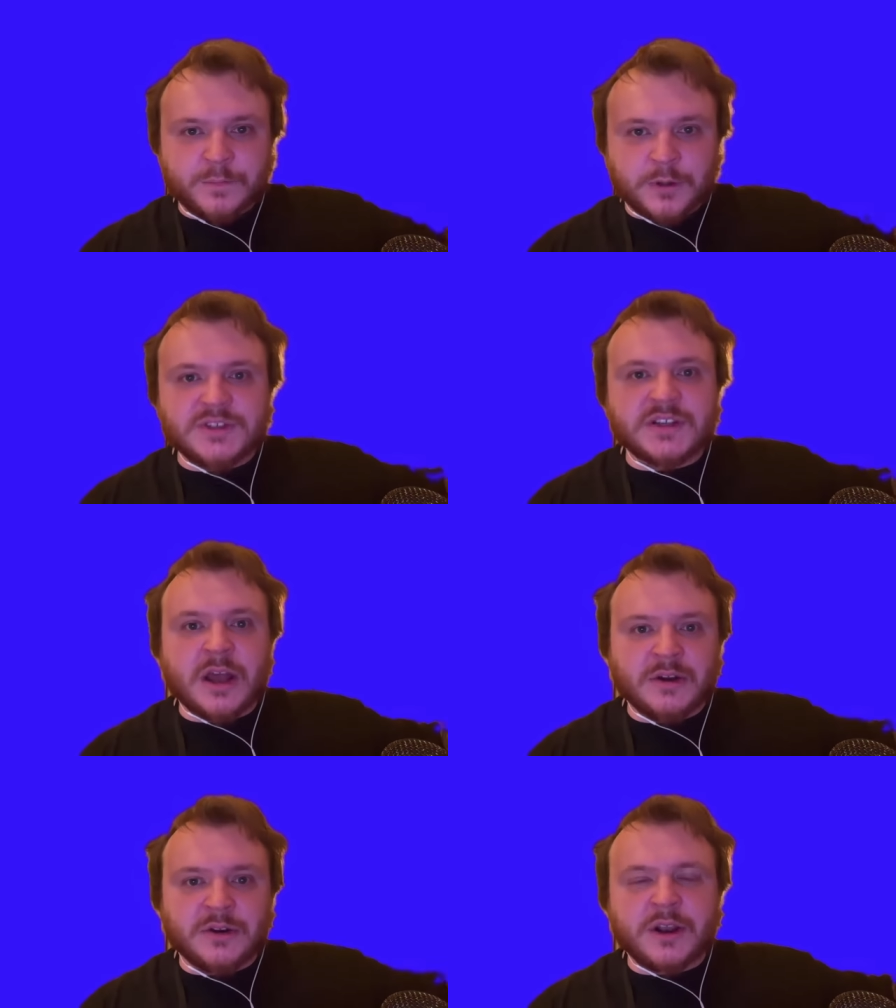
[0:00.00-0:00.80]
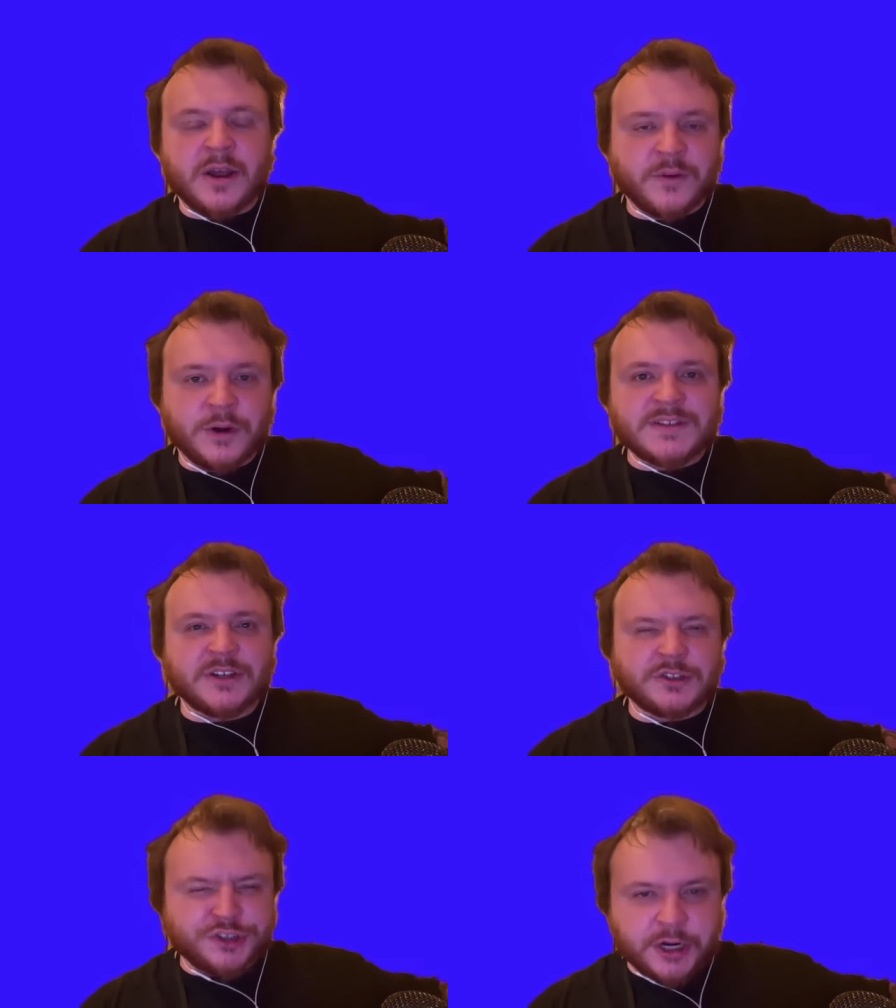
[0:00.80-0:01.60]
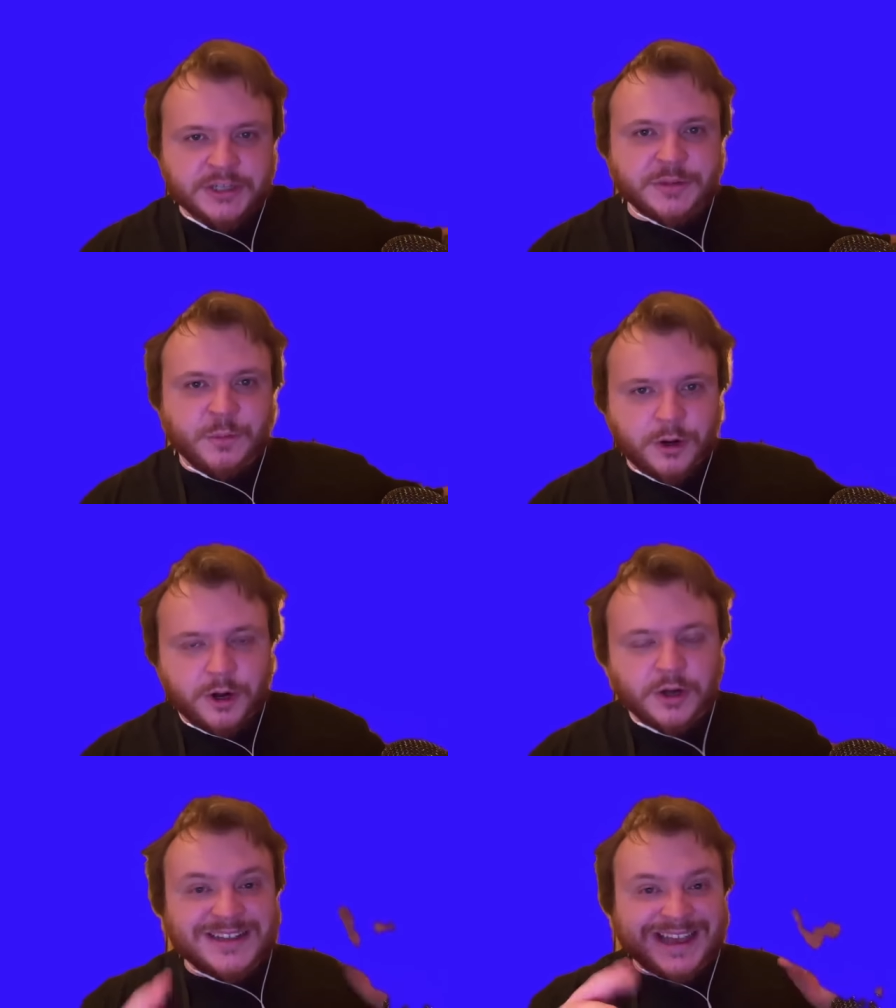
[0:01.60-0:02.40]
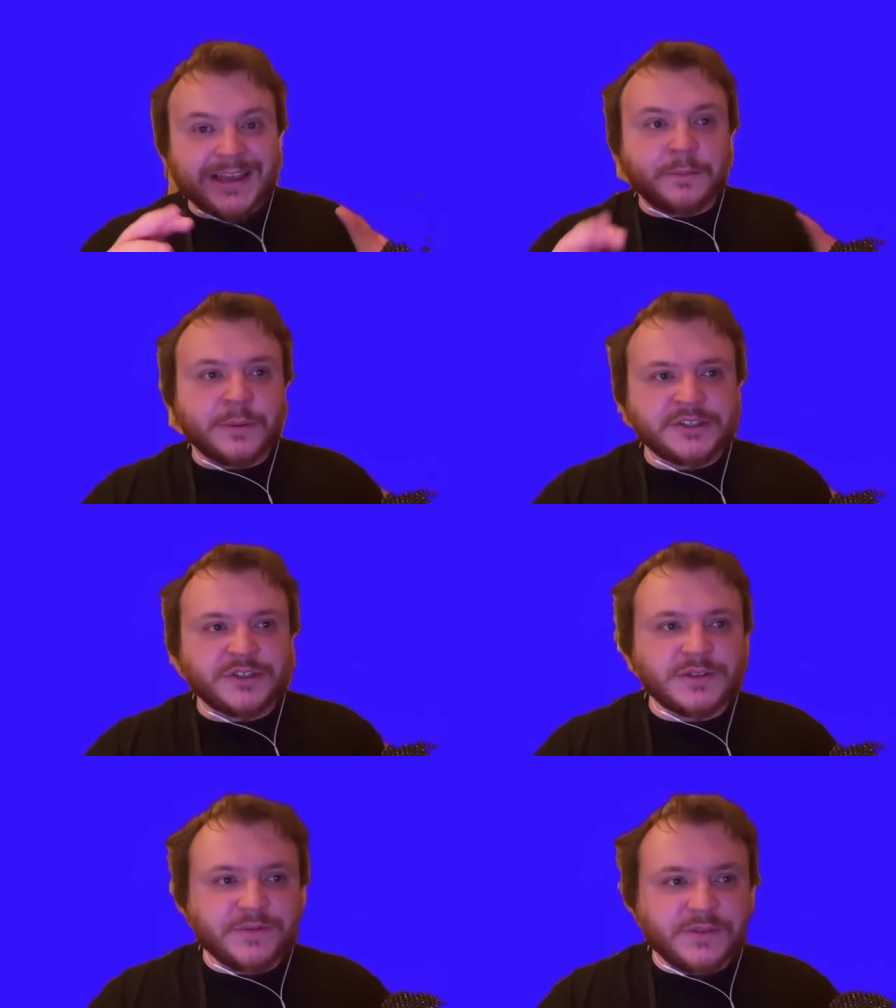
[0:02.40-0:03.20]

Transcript: person undercover as a construction worker taking pictures of